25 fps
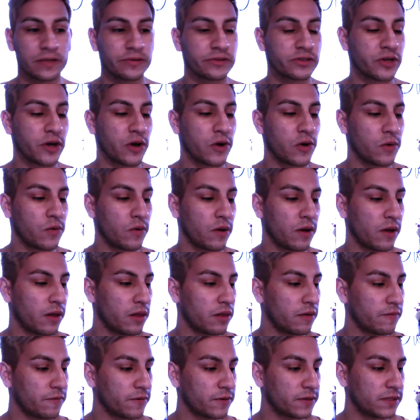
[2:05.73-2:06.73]
So uh,
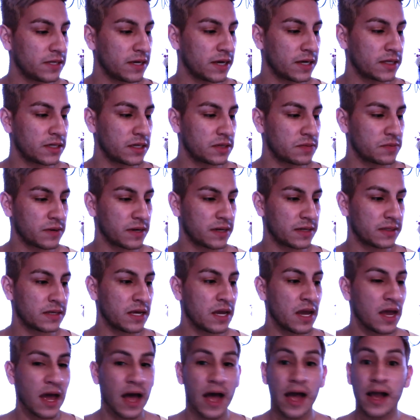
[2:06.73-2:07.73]
the first thing I did was
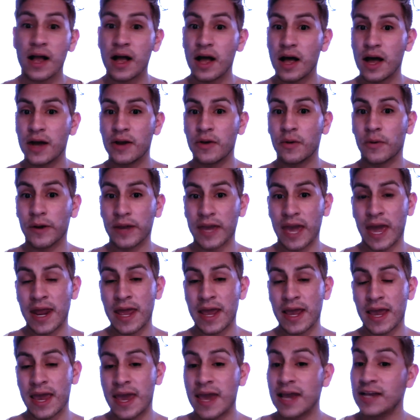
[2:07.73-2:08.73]
I got
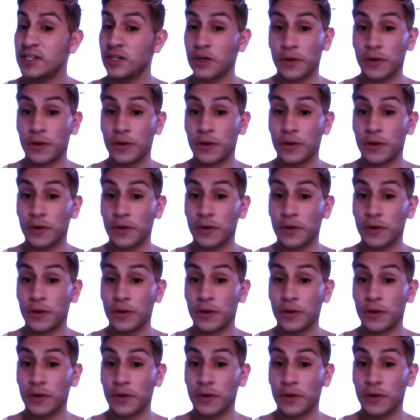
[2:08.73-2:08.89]
organic eggs.